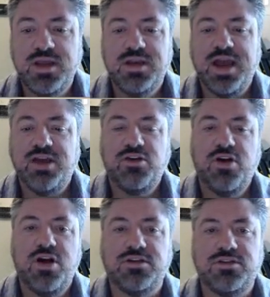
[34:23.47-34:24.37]
now you're
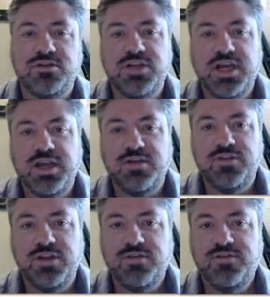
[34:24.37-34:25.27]
also checking
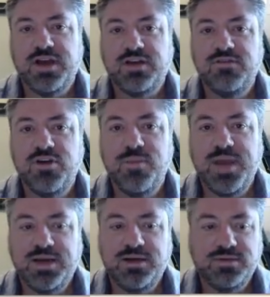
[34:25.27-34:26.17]
for the affective
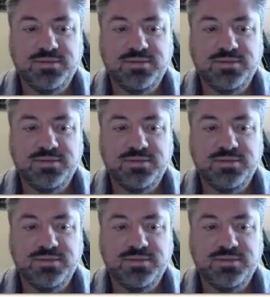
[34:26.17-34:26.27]
domain